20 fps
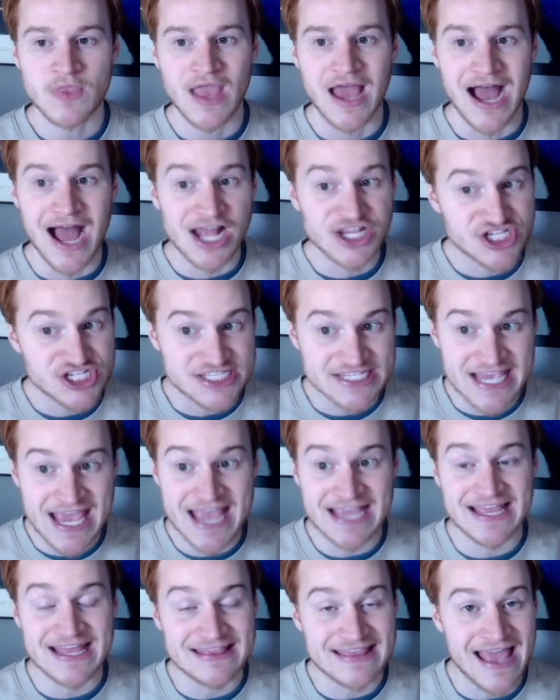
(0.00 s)
I just
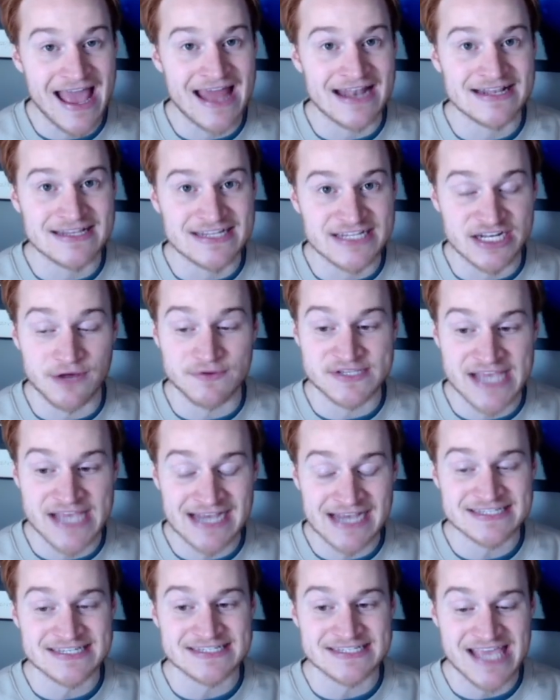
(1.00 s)
can't get that, you know,
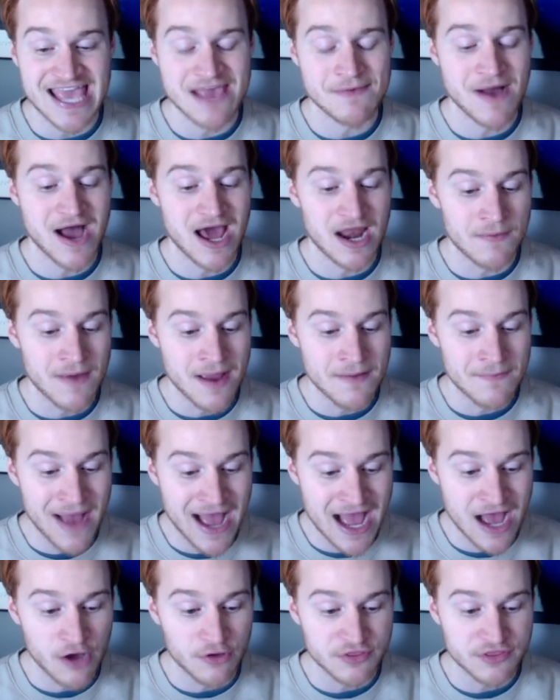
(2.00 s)
Texas game out of my
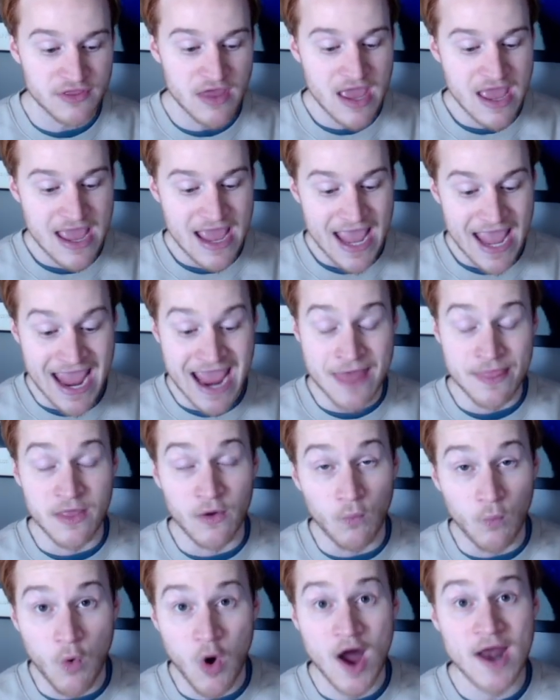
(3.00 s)
mouth. And the
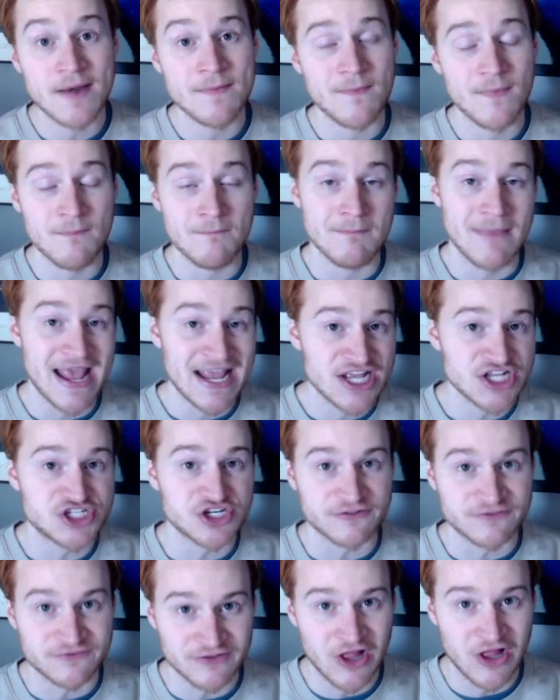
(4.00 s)
one
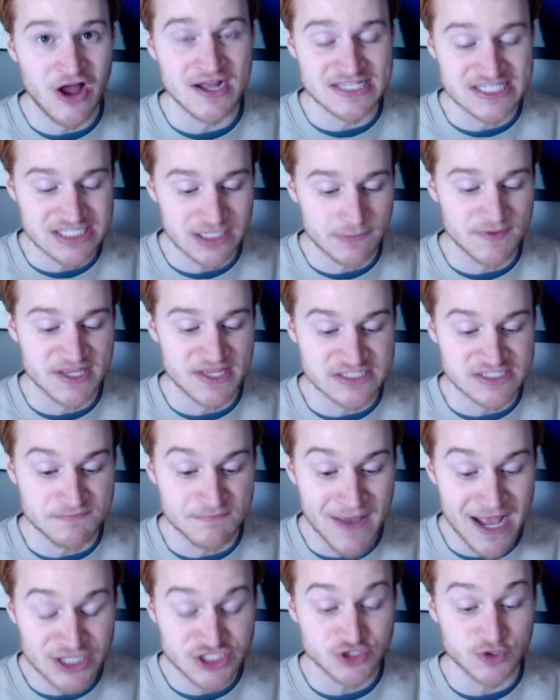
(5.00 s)
major flaw in some of these
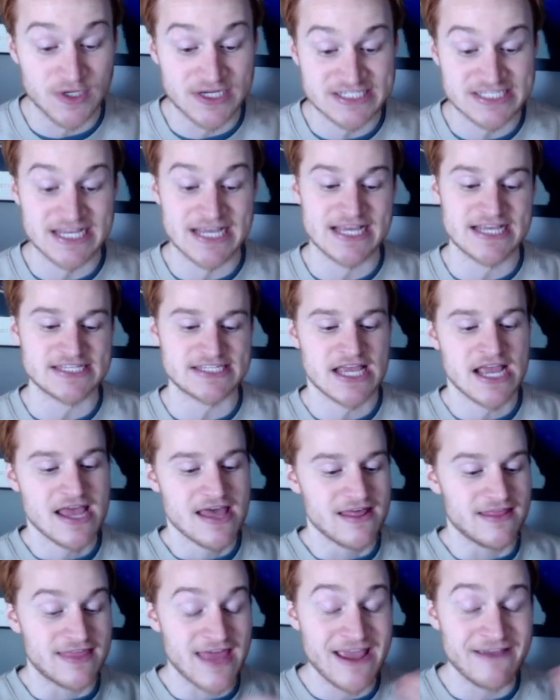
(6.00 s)
metrics is
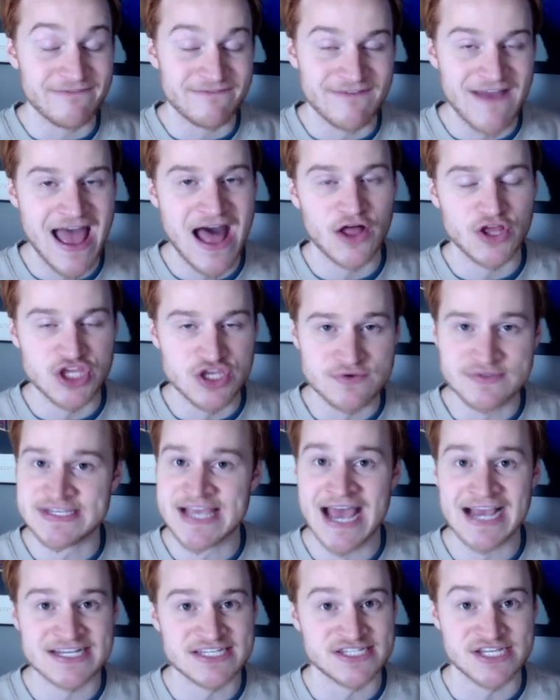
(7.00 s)
they value
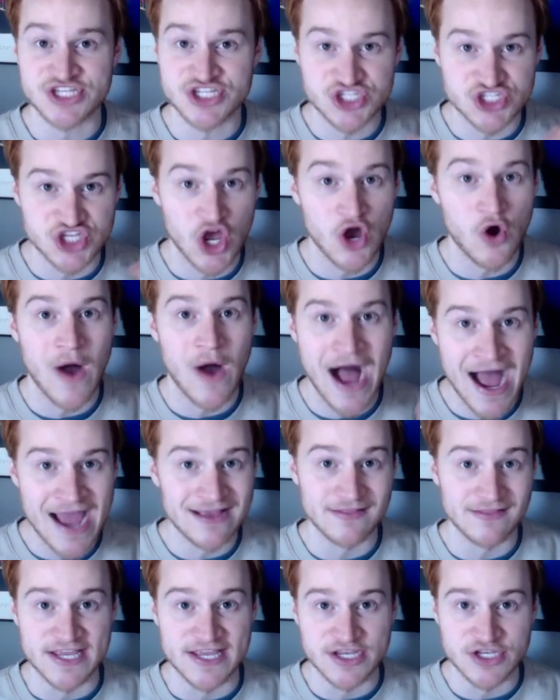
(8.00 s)
Texas so
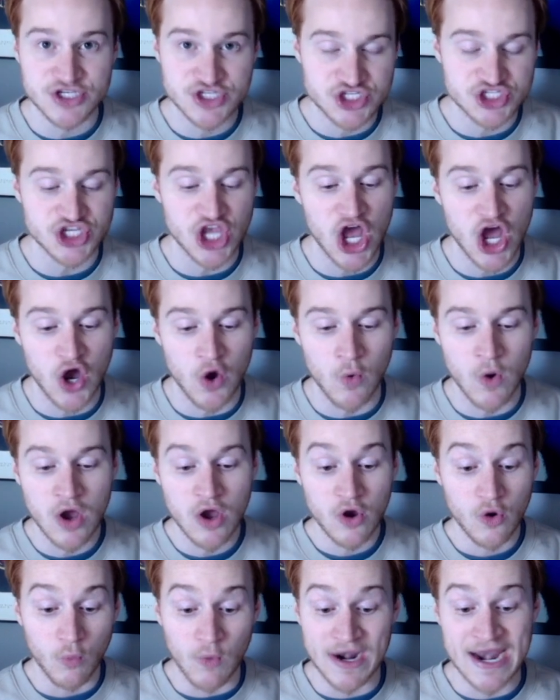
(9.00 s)
highly. So
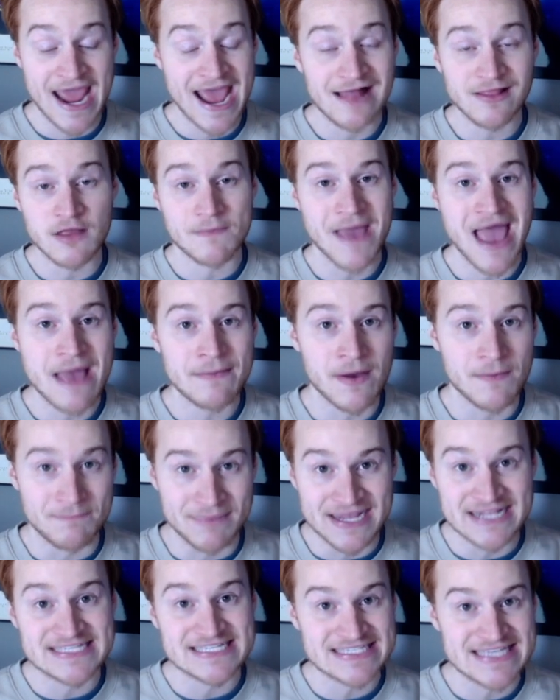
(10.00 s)
when Alabama
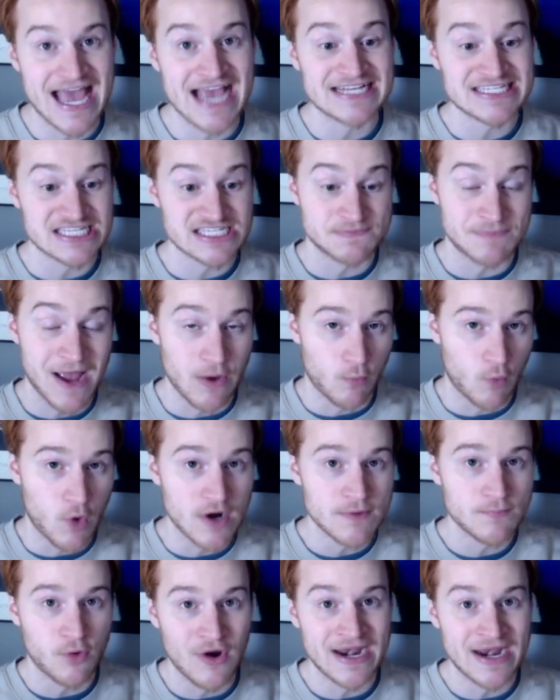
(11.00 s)
beats Texas by
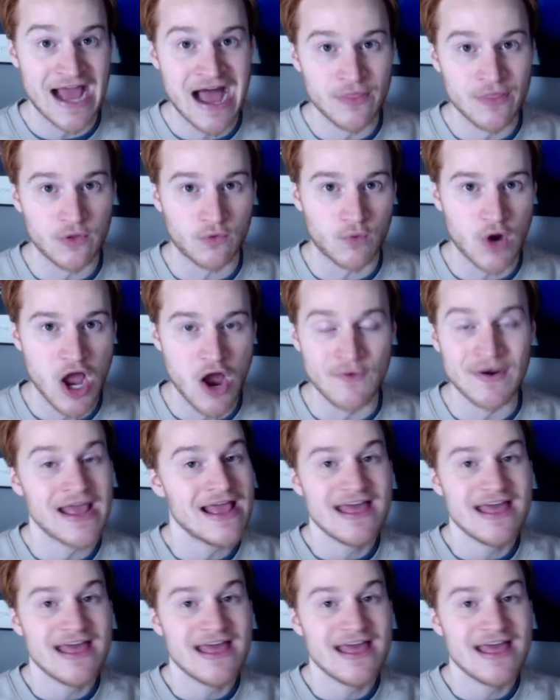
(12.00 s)
1 point on the road,